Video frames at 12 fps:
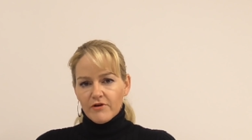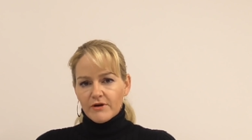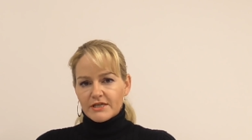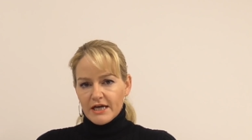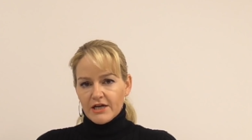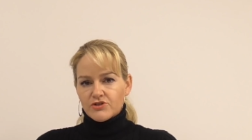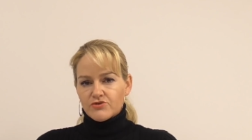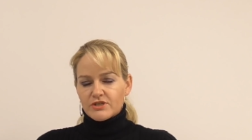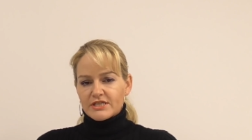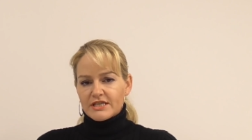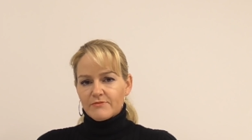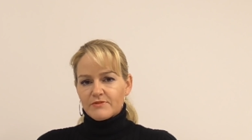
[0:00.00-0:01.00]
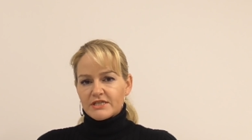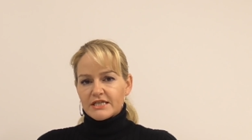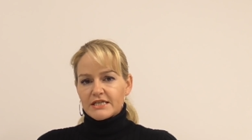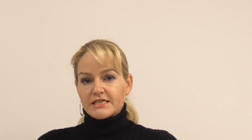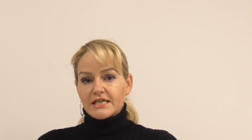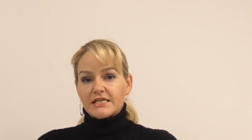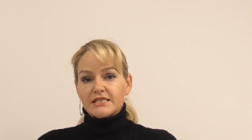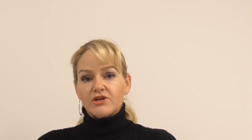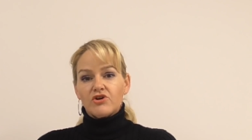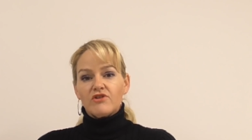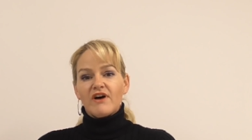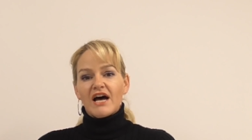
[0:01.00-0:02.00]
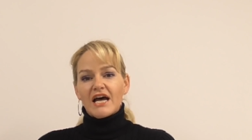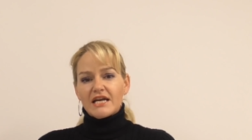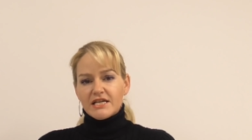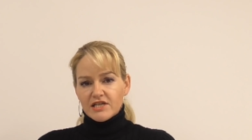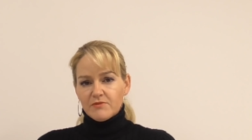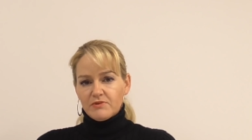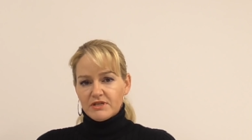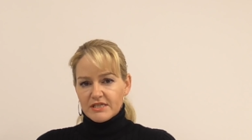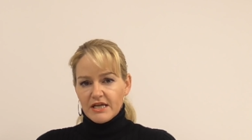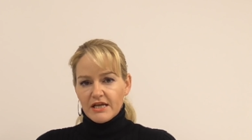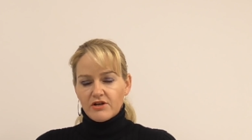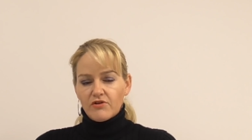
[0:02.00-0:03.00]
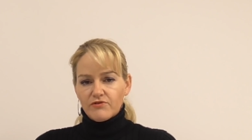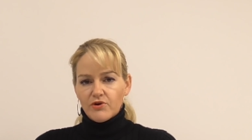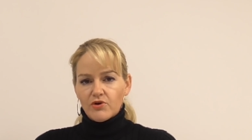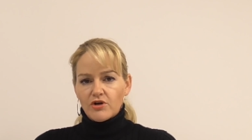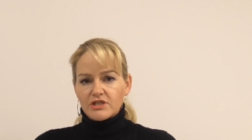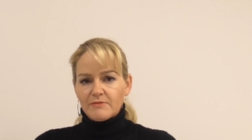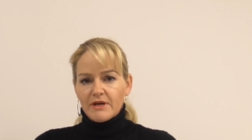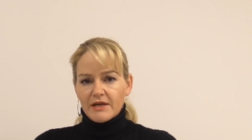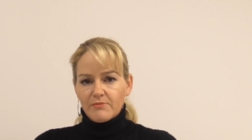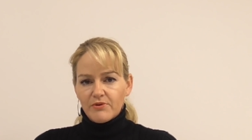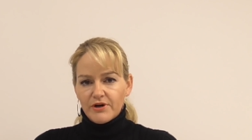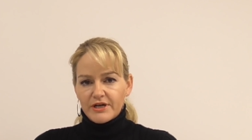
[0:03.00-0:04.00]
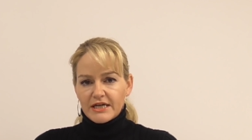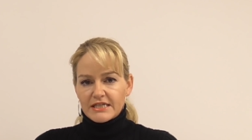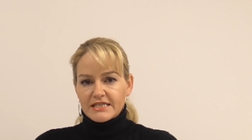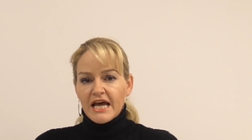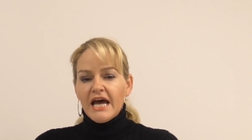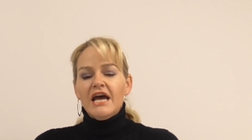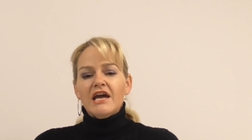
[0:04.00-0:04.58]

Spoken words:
very dangerous substance that is in over 80% of your cosmetic products.